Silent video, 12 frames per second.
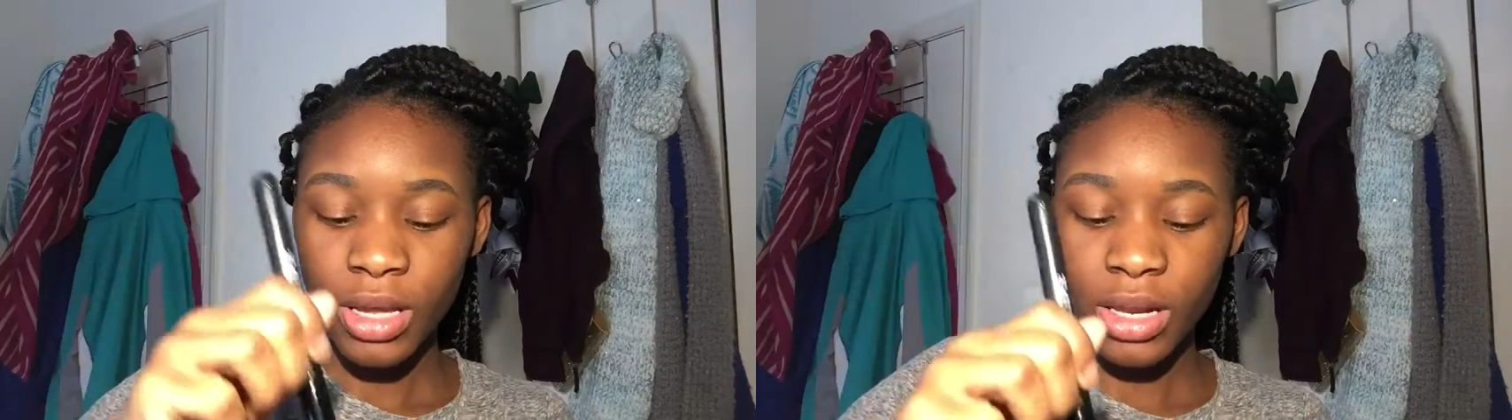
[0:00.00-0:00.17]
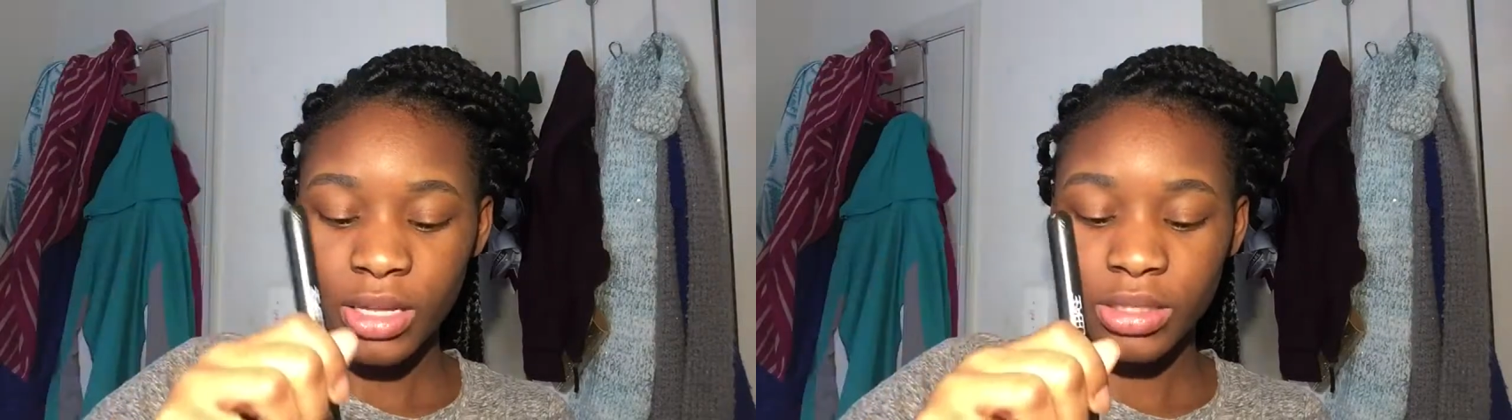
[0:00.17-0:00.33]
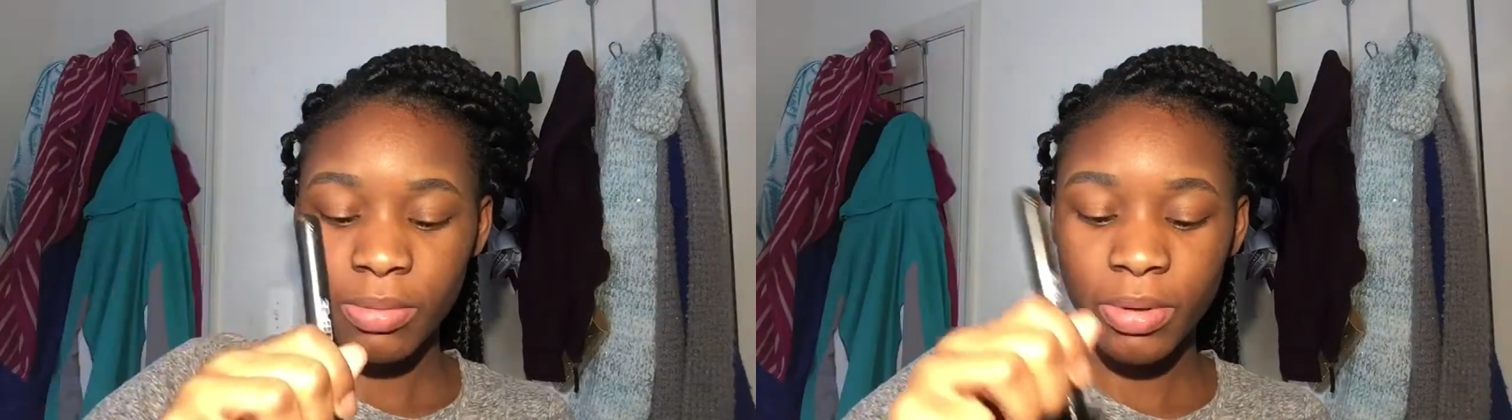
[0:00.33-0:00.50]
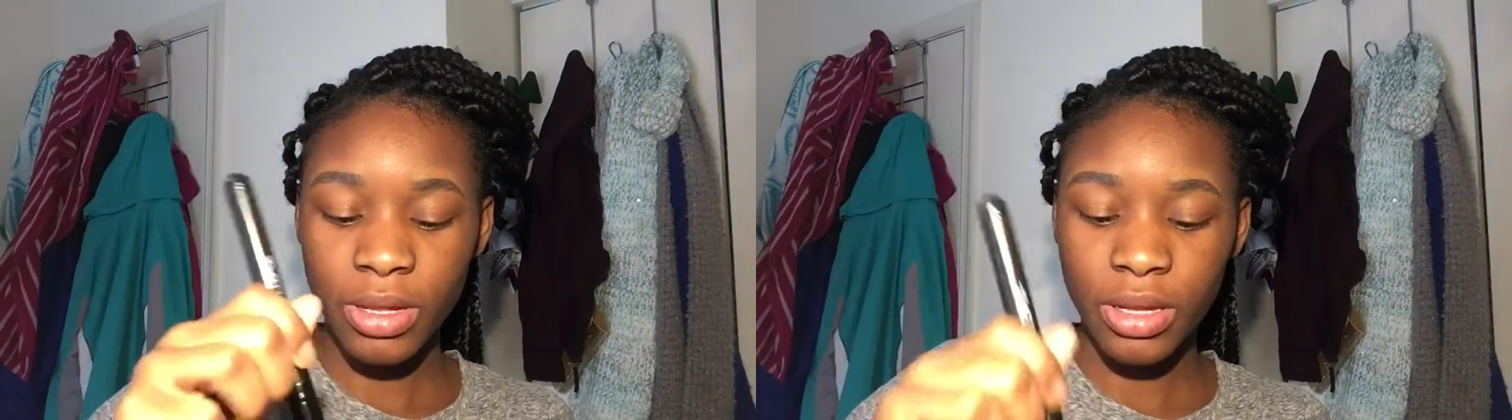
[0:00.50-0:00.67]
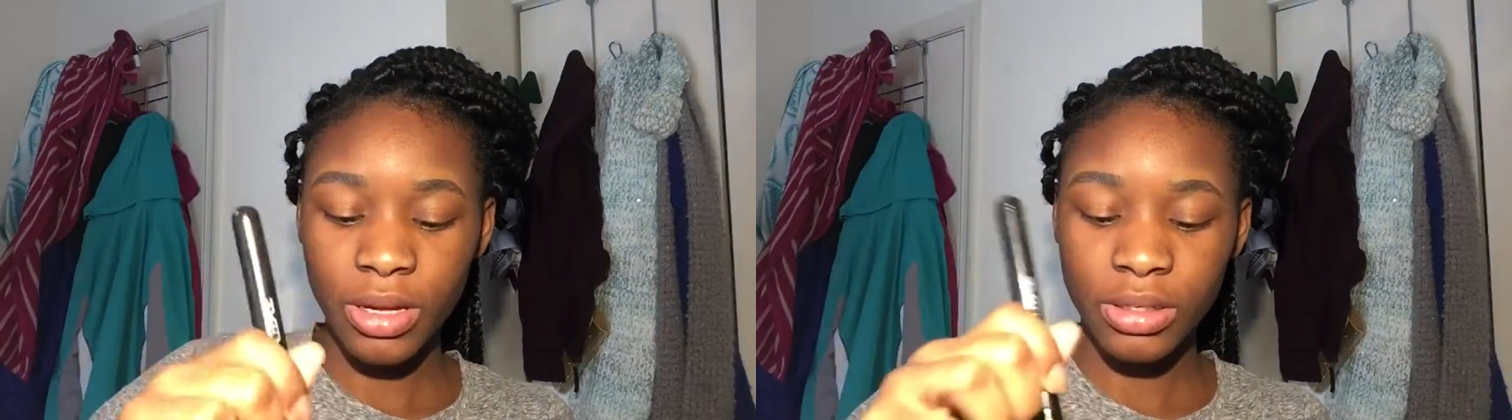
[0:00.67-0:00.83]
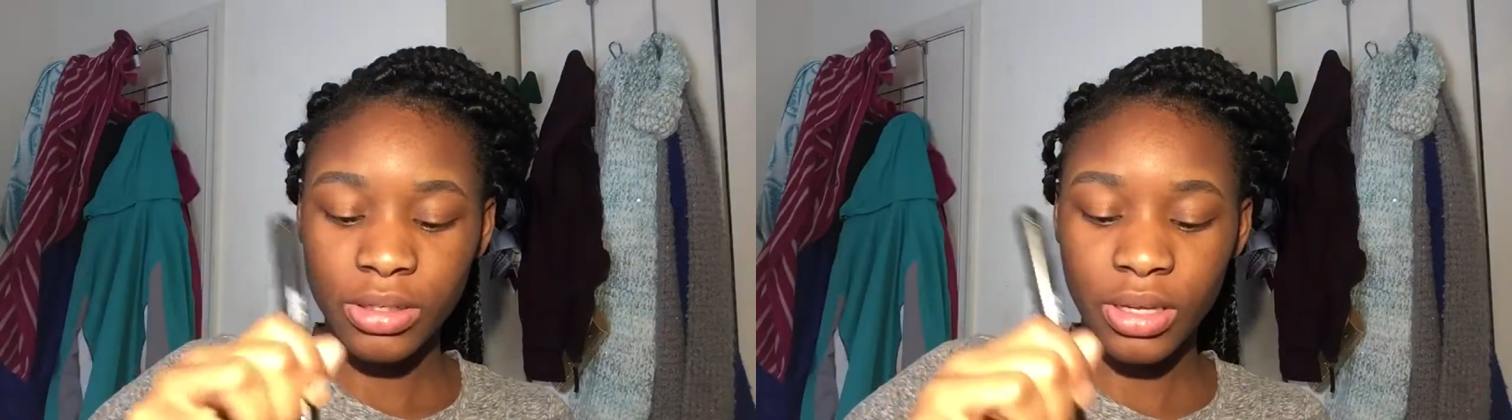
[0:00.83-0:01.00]
and dip it in
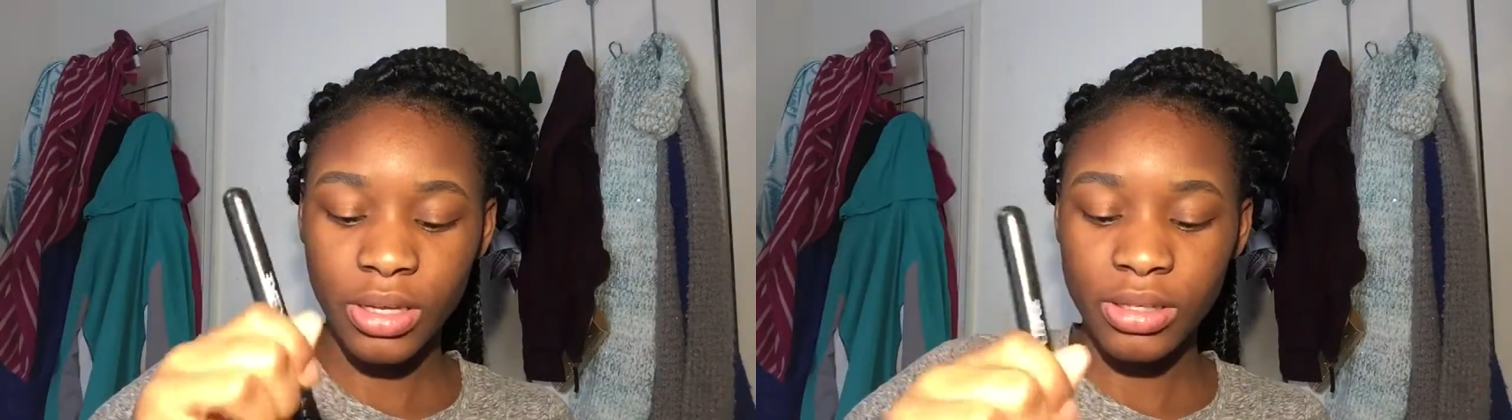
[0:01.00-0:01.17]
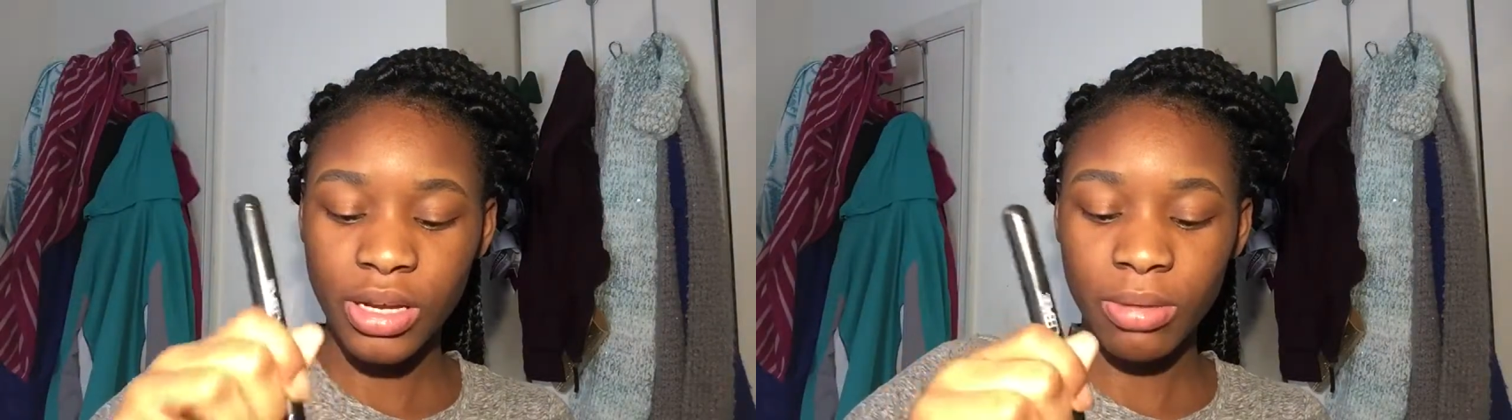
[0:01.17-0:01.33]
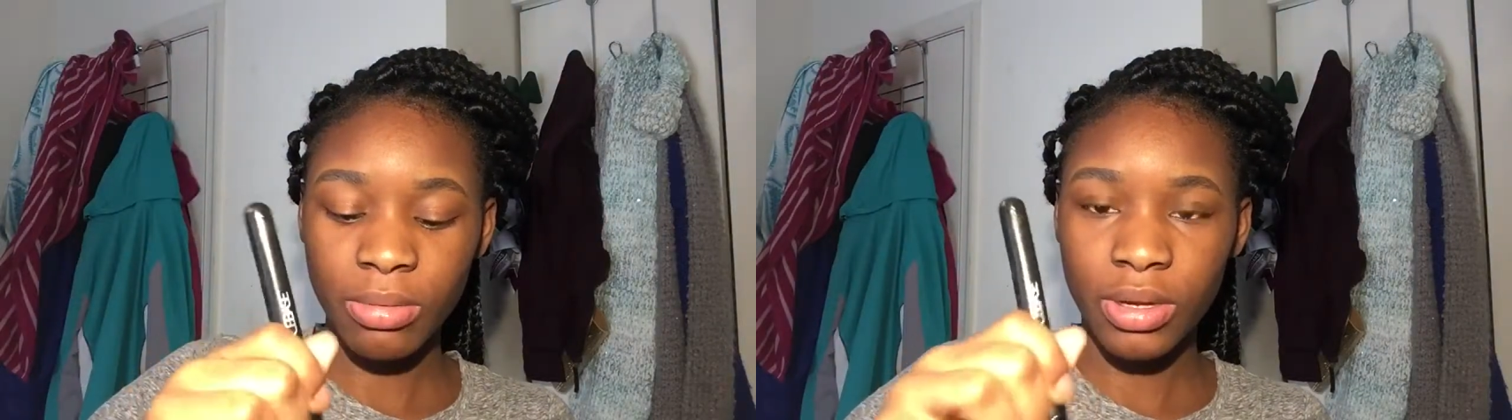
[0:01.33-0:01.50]
there just a tiny